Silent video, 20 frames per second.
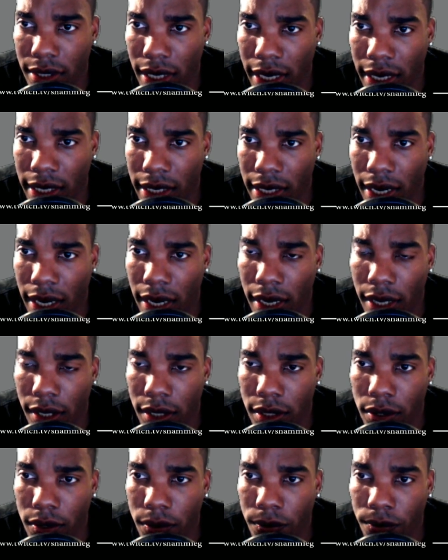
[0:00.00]

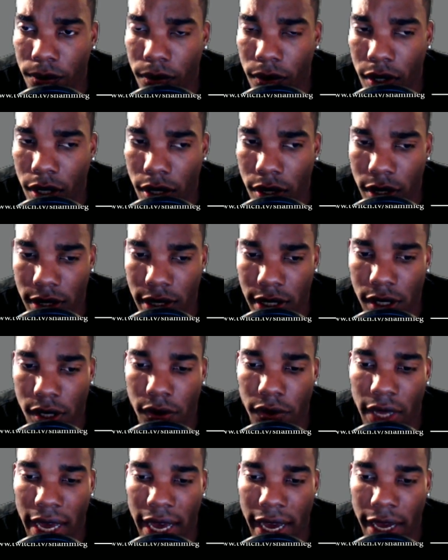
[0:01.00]
the Seal of the
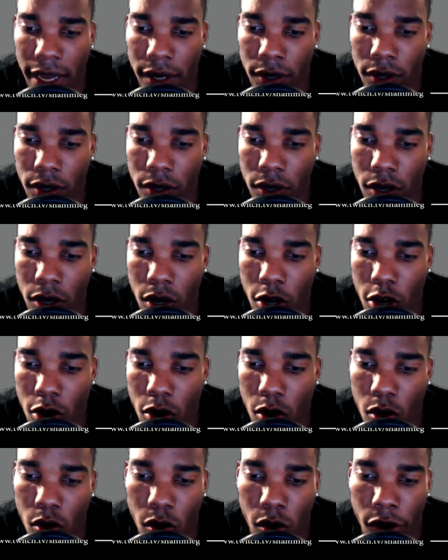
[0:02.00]
Hand,
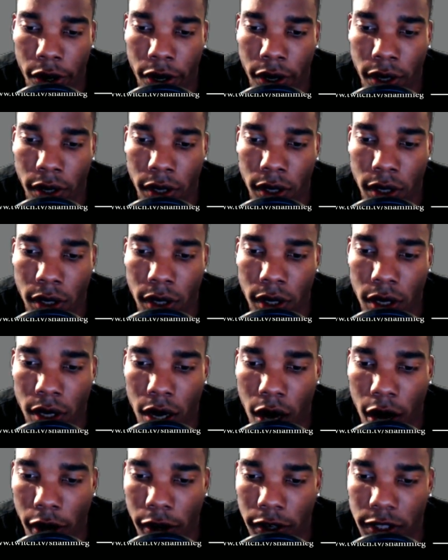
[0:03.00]
or
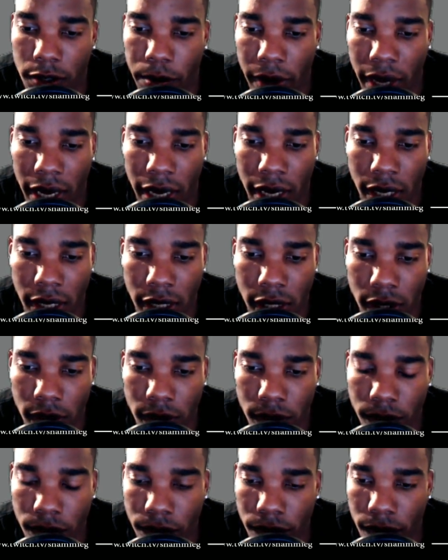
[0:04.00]
Heart's Bane,
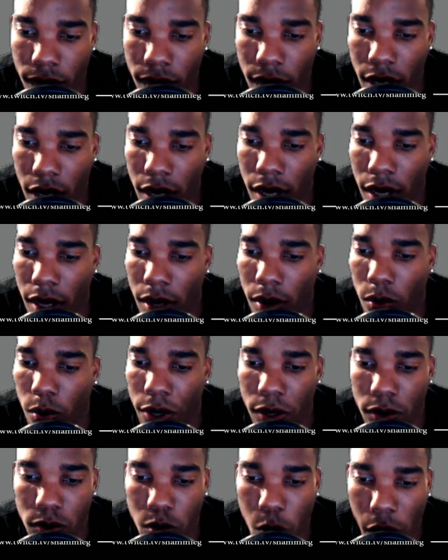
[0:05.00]

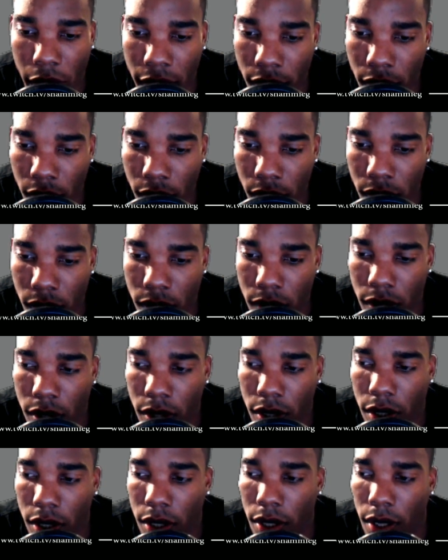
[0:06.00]
Widow's Wail,
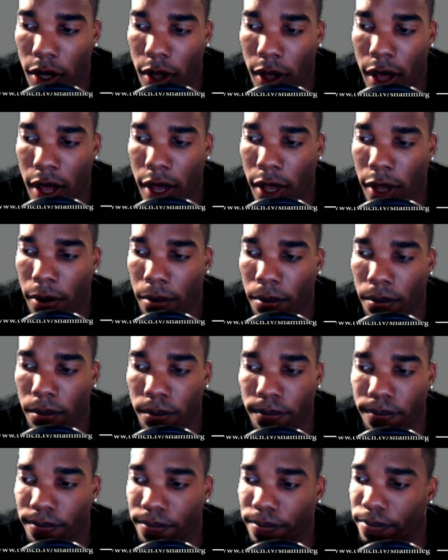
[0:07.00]
Little
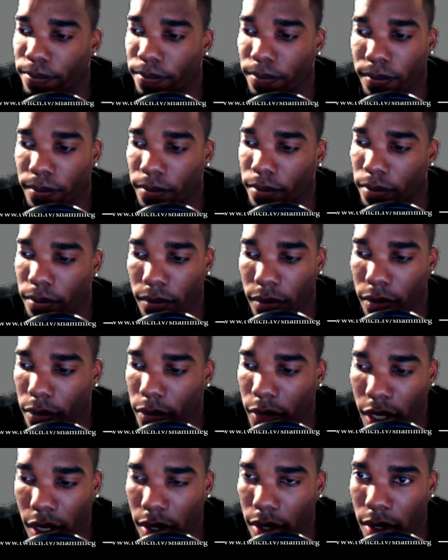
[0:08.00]

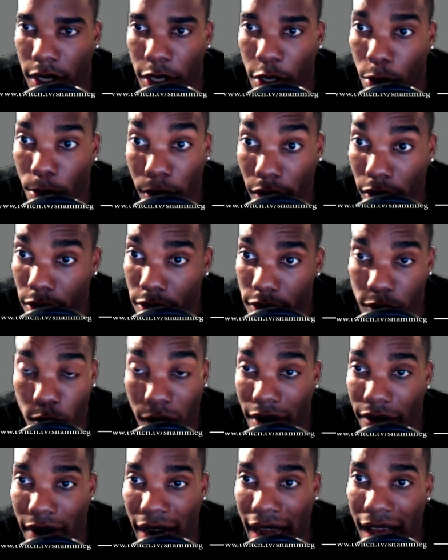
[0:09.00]
Birds,
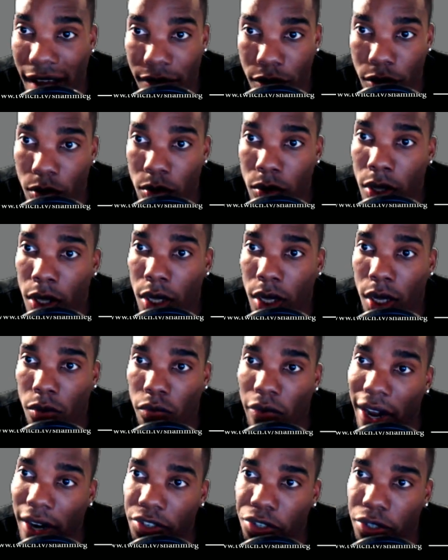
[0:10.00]
whatever have you.
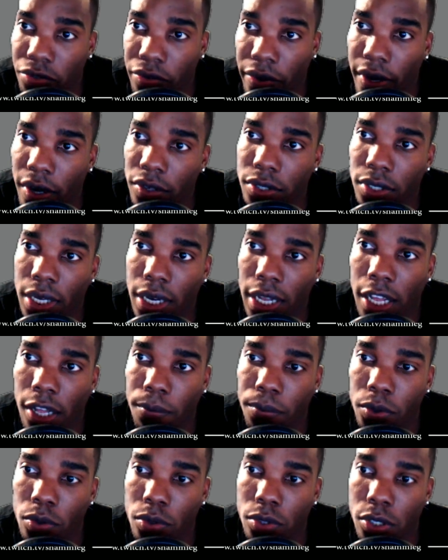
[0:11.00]
Rattleshirts Raider is going to help
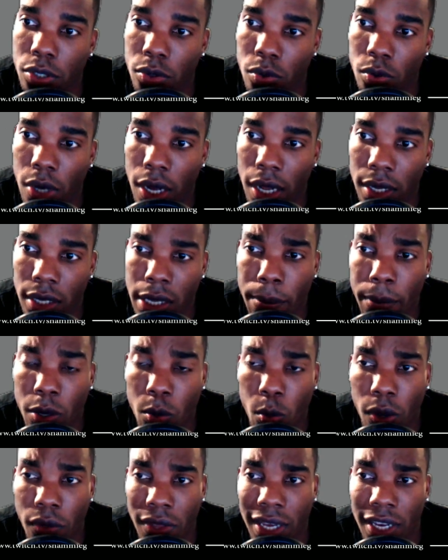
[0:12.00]
you to limit
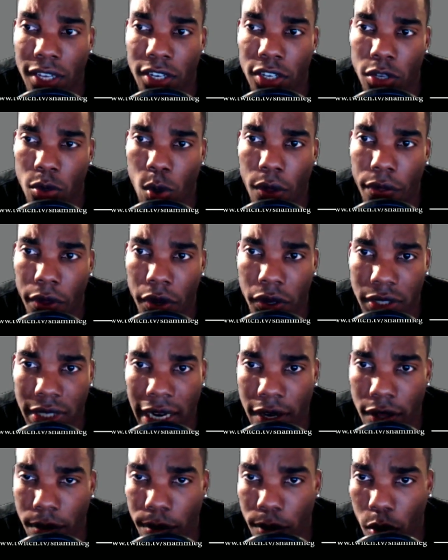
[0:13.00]
what they can do on their side of
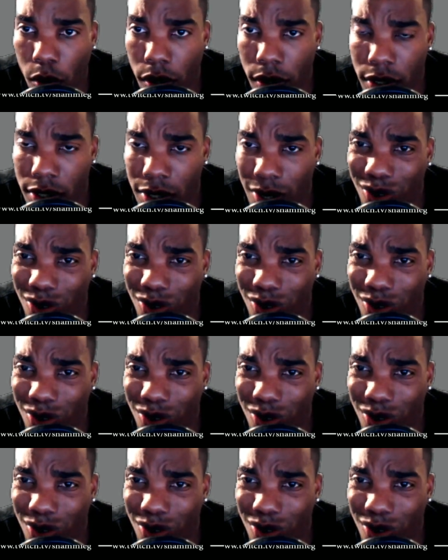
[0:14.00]
the board. So